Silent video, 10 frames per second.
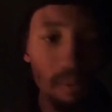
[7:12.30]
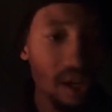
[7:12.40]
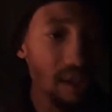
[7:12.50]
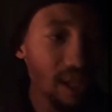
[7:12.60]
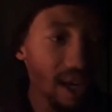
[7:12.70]

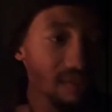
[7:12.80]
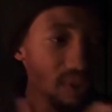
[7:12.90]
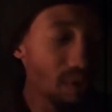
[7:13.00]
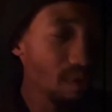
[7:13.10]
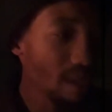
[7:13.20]
wealth. I have
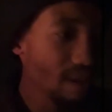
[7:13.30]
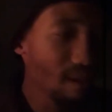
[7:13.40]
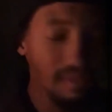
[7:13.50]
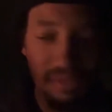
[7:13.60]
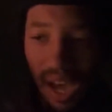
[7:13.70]
no
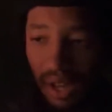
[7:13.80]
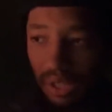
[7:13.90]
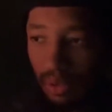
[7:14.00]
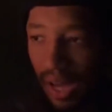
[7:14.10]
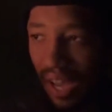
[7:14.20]

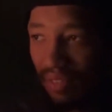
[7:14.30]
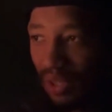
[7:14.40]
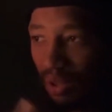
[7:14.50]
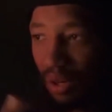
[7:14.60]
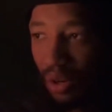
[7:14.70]
value. I have
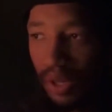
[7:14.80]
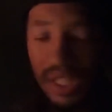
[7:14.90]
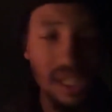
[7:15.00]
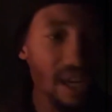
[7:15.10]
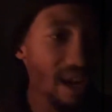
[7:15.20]
no
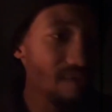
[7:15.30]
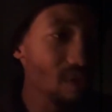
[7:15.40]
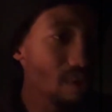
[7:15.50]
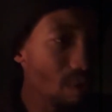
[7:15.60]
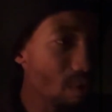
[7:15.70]
currency. I have
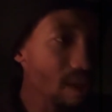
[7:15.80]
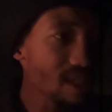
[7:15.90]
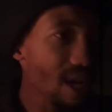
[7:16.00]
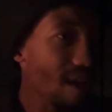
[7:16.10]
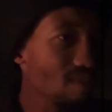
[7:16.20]
no
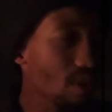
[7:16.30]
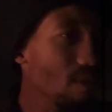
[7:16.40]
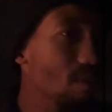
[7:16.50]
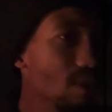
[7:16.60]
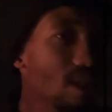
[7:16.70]
coins. I have
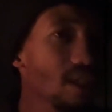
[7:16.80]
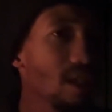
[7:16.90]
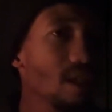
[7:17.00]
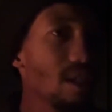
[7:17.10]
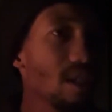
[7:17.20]
no
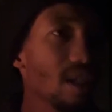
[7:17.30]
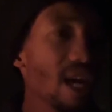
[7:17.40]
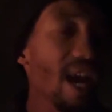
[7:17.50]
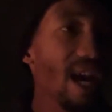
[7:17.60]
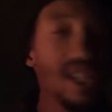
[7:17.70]

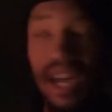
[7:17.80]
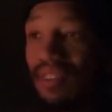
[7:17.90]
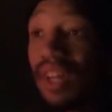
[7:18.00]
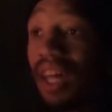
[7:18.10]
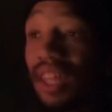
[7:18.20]
cash. I
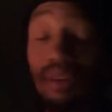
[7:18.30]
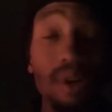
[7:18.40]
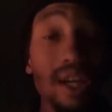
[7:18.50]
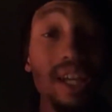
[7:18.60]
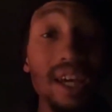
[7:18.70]
have nothing.
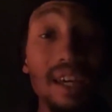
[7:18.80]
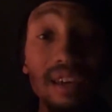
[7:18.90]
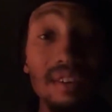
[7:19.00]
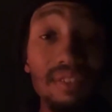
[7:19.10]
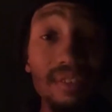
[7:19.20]
What can I
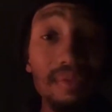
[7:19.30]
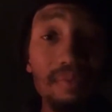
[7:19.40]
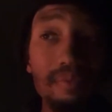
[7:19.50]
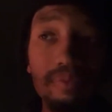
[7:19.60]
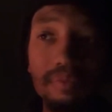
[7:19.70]
give?
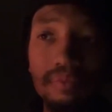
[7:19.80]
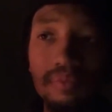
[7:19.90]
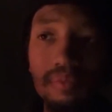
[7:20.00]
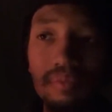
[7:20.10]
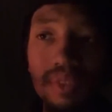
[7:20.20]

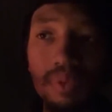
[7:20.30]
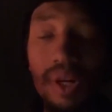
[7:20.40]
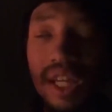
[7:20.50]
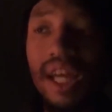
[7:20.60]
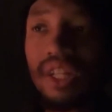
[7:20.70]

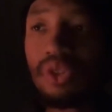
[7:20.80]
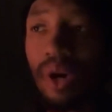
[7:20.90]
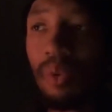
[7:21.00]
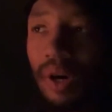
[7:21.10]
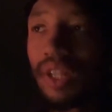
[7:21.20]
What can I do?
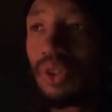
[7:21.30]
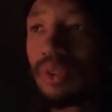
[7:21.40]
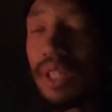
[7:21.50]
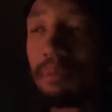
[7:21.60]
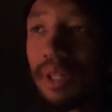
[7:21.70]
I want to do
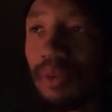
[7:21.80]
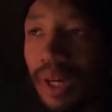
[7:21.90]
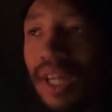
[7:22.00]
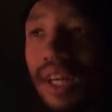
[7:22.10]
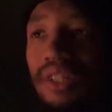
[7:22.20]
something.
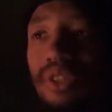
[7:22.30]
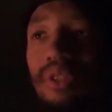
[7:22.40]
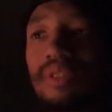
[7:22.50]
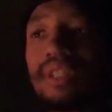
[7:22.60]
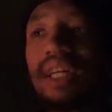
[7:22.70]
What can I
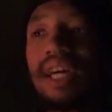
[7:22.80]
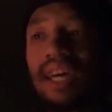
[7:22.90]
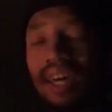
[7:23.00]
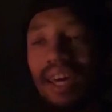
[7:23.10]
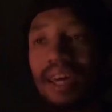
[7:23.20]
do?
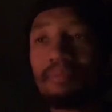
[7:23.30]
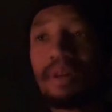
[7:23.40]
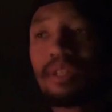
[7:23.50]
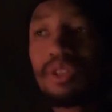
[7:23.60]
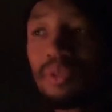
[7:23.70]
And
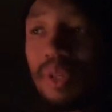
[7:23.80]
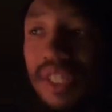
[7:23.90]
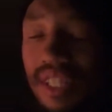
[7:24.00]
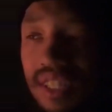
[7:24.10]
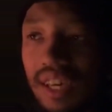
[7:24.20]
Mother
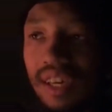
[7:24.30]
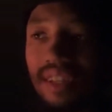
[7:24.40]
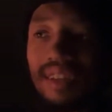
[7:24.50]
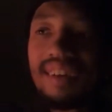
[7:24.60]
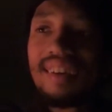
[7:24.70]
Teresa
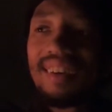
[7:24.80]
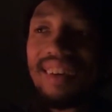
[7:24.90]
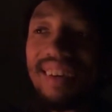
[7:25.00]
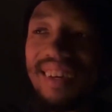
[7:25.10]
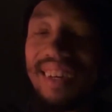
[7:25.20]
said,
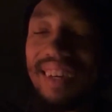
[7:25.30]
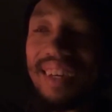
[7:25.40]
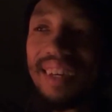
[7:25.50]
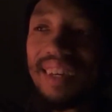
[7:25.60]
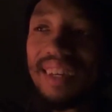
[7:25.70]

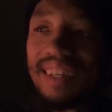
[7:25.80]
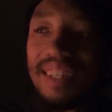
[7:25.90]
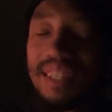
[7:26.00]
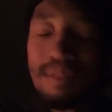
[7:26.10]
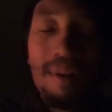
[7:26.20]

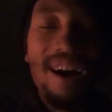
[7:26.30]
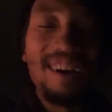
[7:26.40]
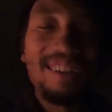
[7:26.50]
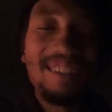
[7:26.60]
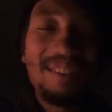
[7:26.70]

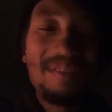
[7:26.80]
Smile.